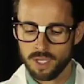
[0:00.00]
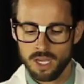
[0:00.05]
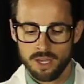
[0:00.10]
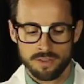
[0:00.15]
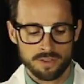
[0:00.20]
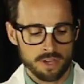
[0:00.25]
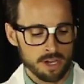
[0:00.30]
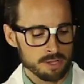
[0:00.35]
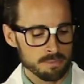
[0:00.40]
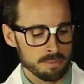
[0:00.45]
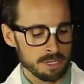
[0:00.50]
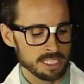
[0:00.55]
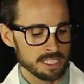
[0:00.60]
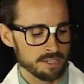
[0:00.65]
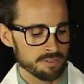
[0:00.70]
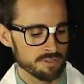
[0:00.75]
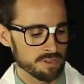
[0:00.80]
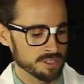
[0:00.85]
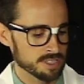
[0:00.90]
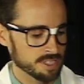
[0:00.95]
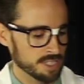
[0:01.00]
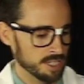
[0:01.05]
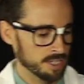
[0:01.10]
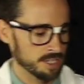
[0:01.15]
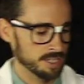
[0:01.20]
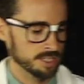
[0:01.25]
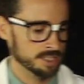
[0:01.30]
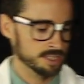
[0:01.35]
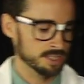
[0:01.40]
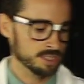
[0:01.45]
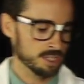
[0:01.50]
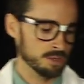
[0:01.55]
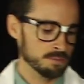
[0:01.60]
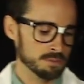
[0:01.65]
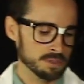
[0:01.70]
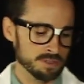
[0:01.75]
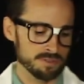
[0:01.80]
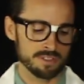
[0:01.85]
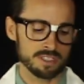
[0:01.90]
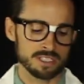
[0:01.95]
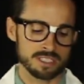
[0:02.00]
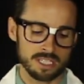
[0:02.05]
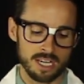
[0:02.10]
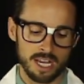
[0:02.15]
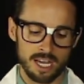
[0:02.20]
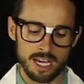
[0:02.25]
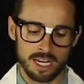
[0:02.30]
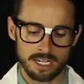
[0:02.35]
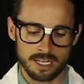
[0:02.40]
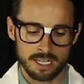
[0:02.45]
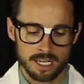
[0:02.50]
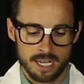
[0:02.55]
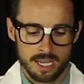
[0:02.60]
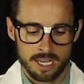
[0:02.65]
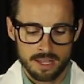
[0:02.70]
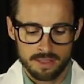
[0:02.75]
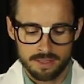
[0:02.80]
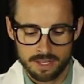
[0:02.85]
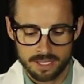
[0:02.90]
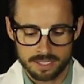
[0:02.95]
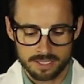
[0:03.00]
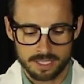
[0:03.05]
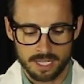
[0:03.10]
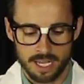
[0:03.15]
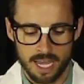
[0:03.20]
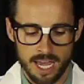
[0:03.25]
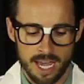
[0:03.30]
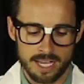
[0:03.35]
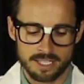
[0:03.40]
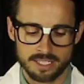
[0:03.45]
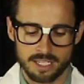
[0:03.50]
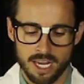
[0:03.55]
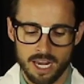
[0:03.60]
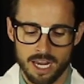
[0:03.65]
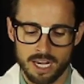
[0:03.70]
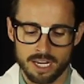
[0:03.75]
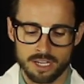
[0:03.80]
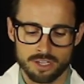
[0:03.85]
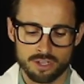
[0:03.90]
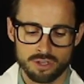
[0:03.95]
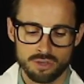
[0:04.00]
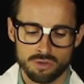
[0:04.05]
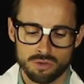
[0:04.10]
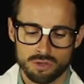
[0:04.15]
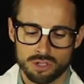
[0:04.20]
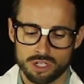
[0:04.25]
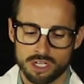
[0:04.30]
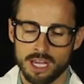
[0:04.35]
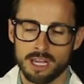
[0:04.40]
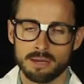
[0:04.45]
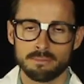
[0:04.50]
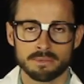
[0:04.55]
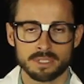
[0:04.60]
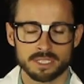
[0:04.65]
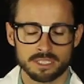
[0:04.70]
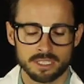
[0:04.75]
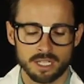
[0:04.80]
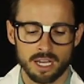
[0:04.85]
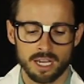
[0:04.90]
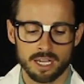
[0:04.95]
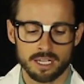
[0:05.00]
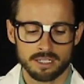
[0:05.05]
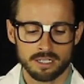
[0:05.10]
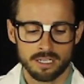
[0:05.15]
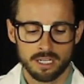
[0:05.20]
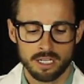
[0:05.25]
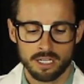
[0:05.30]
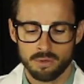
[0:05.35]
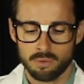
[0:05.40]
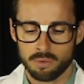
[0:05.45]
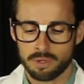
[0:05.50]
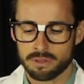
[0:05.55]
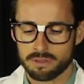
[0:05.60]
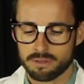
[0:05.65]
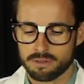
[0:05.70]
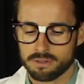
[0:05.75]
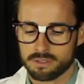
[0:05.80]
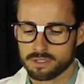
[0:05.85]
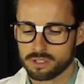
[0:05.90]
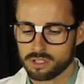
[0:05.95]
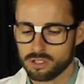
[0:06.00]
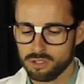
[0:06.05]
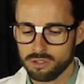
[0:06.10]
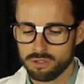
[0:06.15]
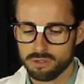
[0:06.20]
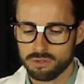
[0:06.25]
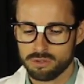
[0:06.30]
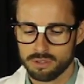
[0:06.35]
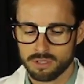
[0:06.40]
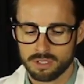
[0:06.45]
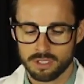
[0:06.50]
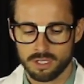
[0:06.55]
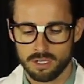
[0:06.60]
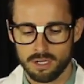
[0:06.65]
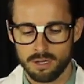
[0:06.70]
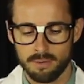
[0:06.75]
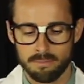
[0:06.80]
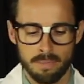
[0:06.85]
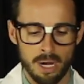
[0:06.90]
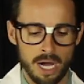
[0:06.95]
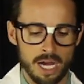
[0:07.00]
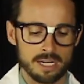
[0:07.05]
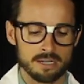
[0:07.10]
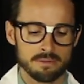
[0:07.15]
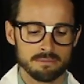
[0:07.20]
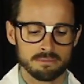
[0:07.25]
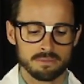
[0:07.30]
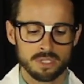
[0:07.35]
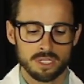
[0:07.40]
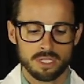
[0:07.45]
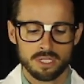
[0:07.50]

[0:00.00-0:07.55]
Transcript: The other big difference here is in terms of design. This has a U-shaped design with two bottom